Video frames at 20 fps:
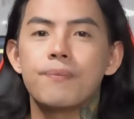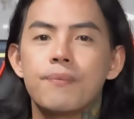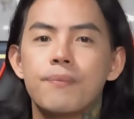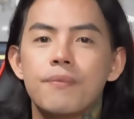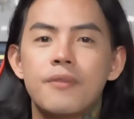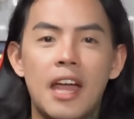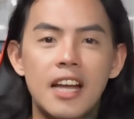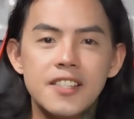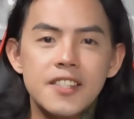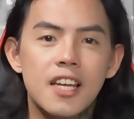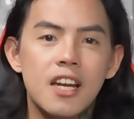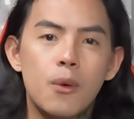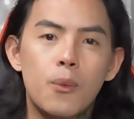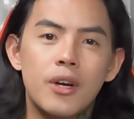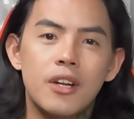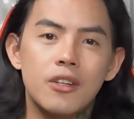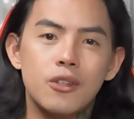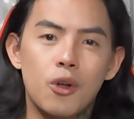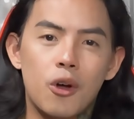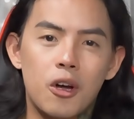Next that I
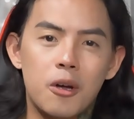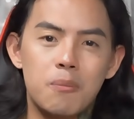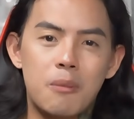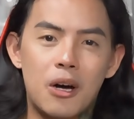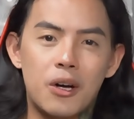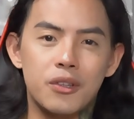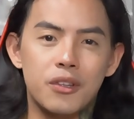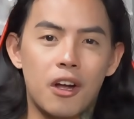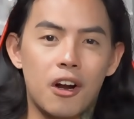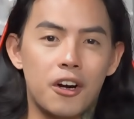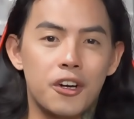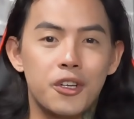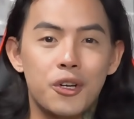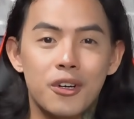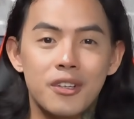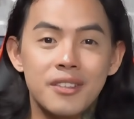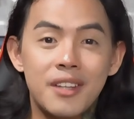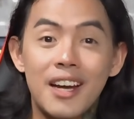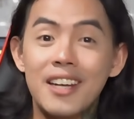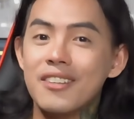want to talk about are
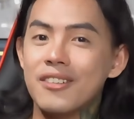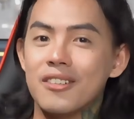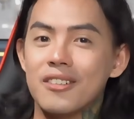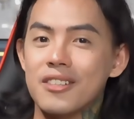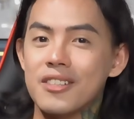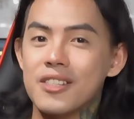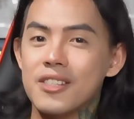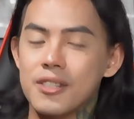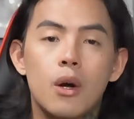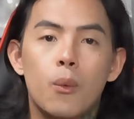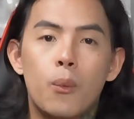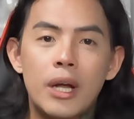your titles.